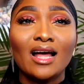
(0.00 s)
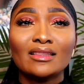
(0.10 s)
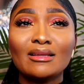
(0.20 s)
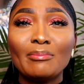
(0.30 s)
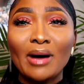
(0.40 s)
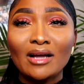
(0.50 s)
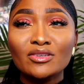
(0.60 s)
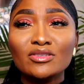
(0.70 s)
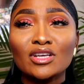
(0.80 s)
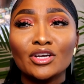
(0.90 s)
the
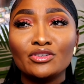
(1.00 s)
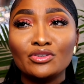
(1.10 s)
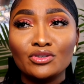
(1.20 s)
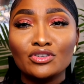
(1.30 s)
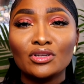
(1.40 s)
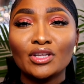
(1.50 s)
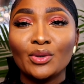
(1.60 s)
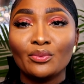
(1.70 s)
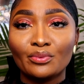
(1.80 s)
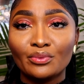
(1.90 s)
bundles are
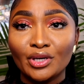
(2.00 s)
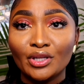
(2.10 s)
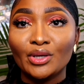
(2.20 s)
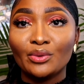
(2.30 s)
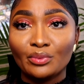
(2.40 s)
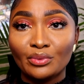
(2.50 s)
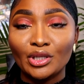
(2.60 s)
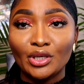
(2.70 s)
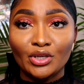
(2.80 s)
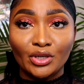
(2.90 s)
usually really,
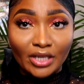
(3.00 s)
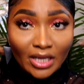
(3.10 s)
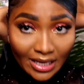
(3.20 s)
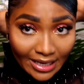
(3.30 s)
really good.